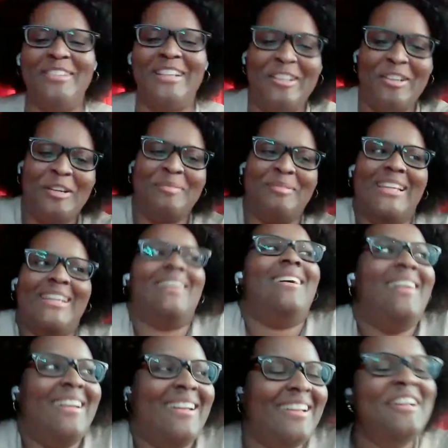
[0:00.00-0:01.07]
but I know I'm like,
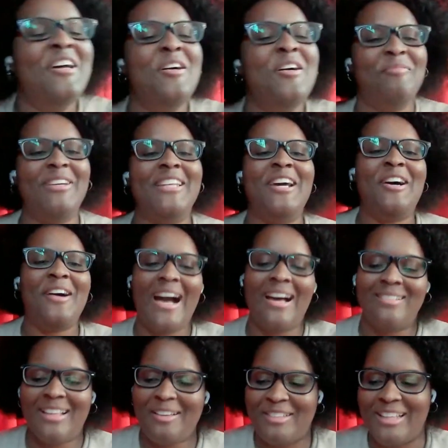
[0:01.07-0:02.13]
but no, I
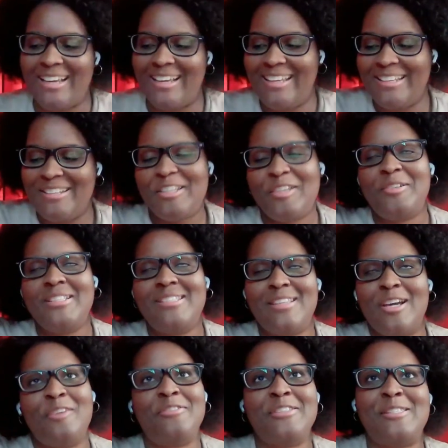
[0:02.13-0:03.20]
love that. Ending with
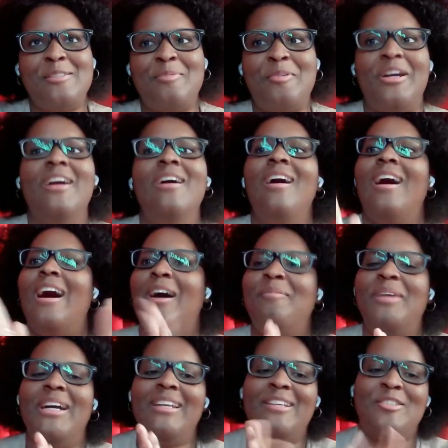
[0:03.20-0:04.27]
serve and support. I'm
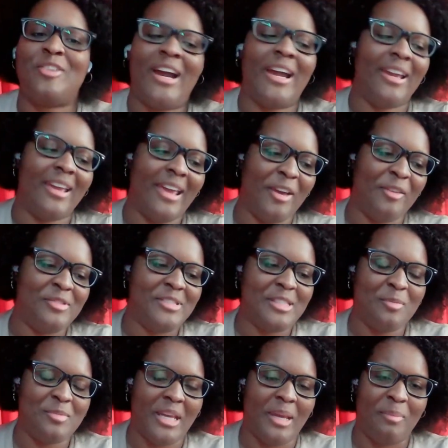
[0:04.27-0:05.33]
gonna try and have
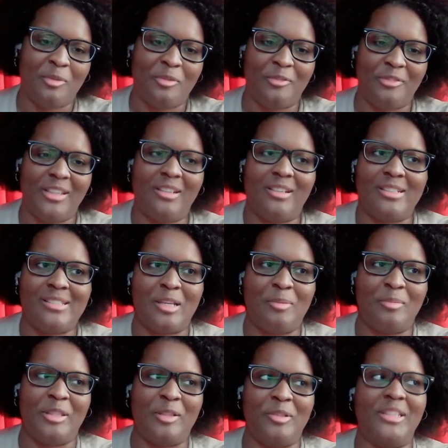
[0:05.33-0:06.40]
some type of event or
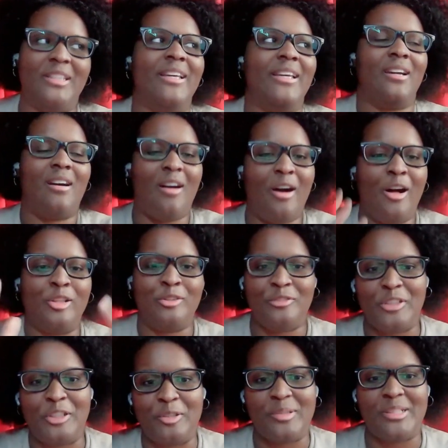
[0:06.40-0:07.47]
something with like all of
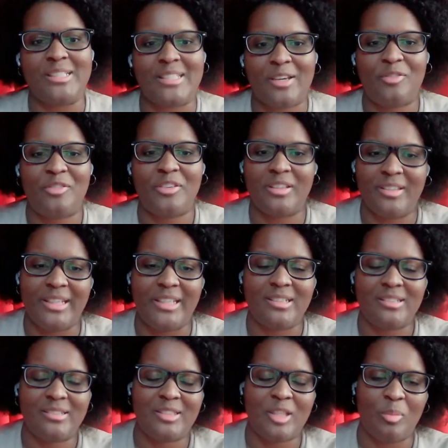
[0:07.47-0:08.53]
you because I feel like
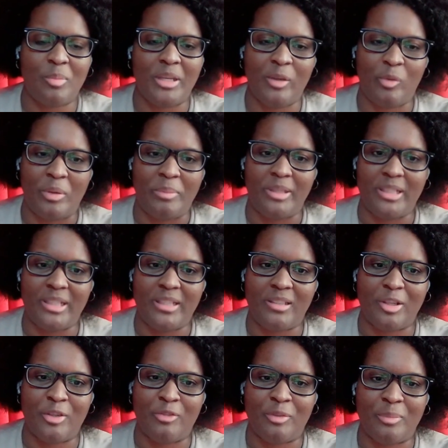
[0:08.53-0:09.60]
so many women can
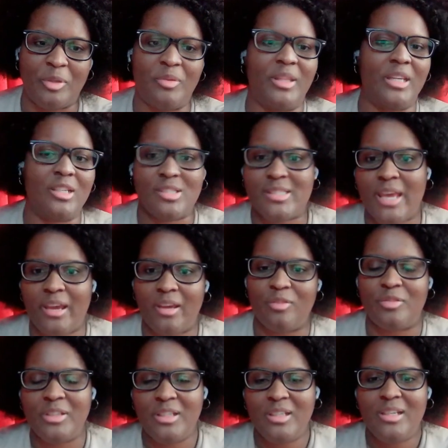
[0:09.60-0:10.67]
learn from you and they just have
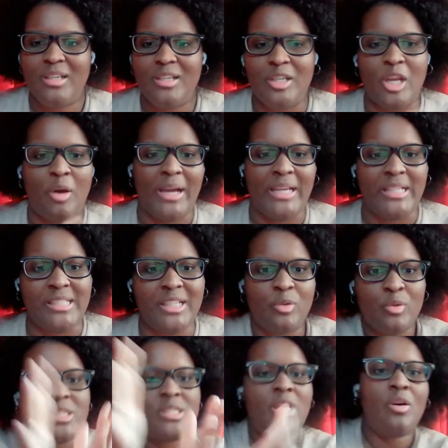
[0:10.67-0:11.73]
no idea.
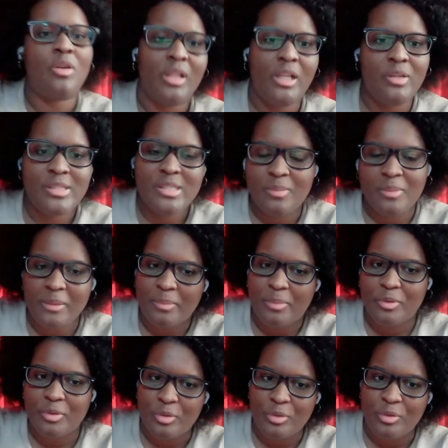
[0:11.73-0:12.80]
We're so close to
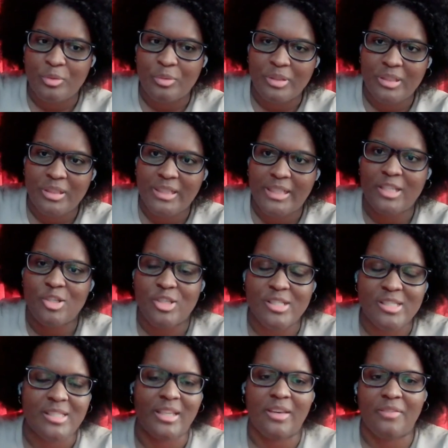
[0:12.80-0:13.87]
people who can
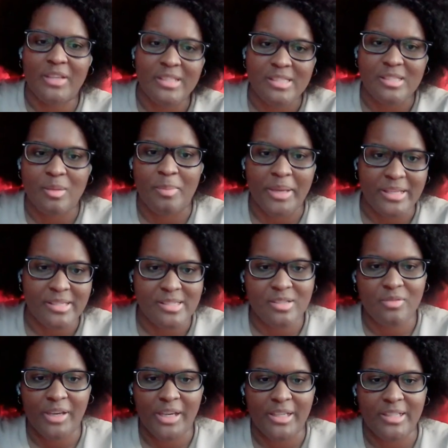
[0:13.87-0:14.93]
just give us the best
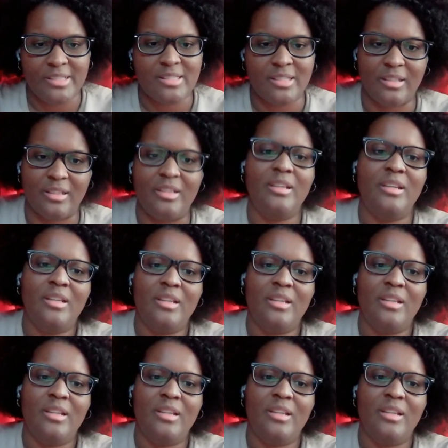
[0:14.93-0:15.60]
advice and,